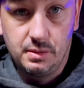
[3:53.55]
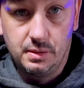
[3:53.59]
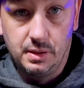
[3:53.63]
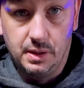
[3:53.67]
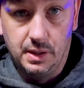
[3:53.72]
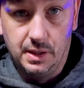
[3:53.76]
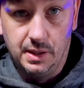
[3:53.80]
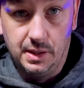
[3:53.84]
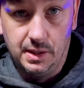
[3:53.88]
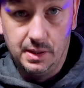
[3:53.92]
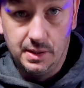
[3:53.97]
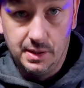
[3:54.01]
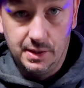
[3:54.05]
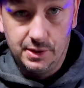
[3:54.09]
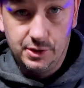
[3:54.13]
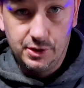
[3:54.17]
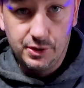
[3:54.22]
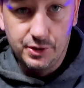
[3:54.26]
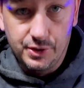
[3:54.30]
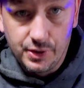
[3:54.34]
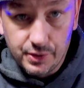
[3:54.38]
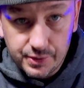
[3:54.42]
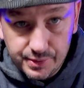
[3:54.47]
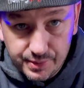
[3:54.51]
and it
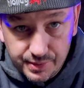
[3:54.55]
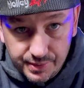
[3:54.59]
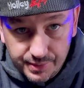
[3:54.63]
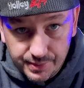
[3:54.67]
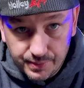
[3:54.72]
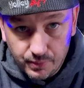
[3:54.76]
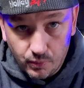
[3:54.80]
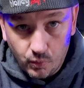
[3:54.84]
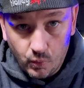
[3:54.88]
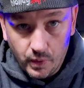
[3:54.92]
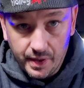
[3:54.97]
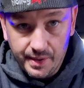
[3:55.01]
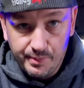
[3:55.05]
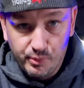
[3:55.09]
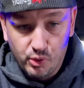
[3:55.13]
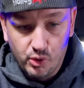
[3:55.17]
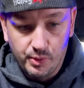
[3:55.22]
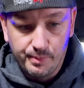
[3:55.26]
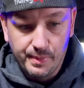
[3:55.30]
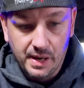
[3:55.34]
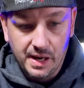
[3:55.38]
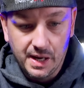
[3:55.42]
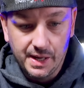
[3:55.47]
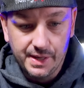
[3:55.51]
just looks way more
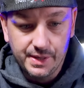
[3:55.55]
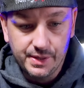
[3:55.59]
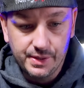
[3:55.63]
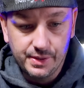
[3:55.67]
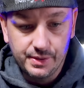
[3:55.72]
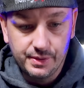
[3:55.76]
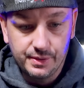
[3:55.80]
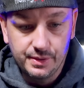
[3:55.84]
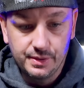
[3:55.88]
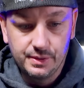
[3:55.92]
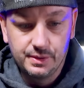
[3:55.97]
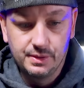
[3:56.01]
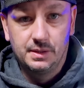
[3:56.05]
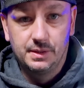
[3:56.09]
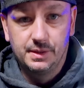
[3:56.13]
modern.